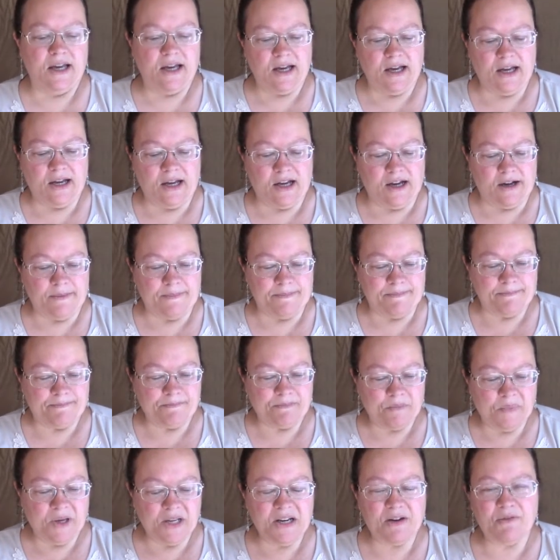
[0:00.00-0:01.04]

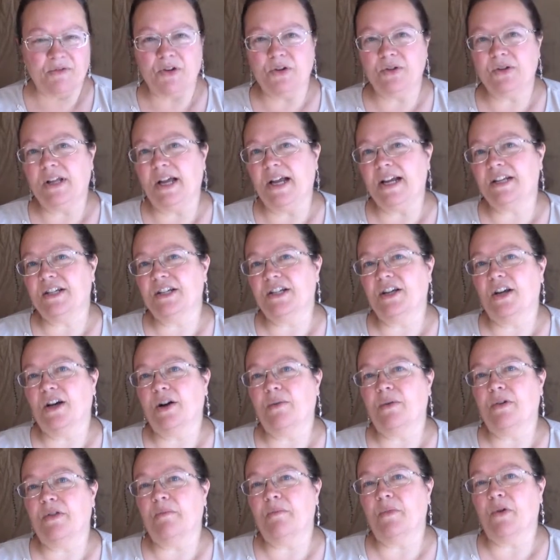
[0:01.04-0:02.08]
But if you like to go
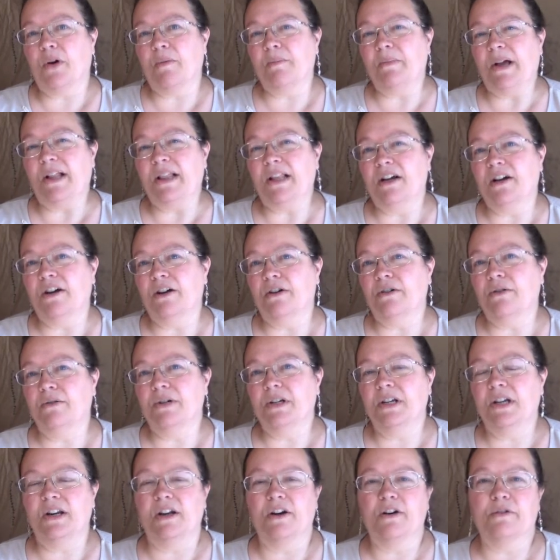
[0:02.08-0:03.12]
with more mellow,
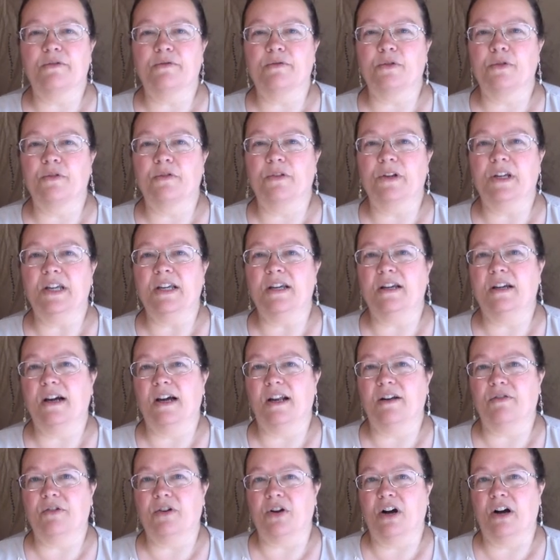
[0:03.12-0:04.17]
you know, fruity kind
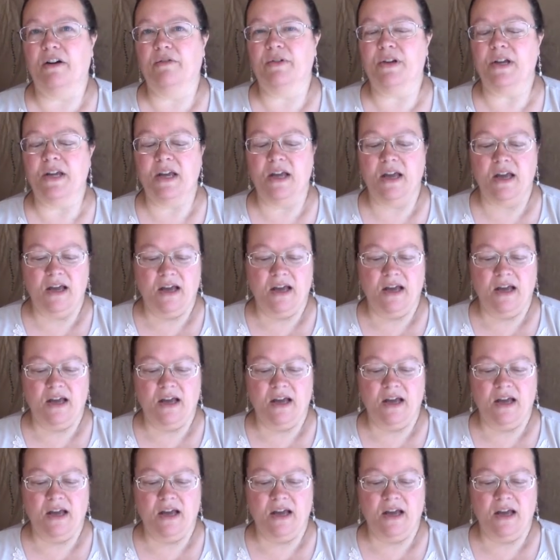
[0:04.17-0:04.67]
of coffee,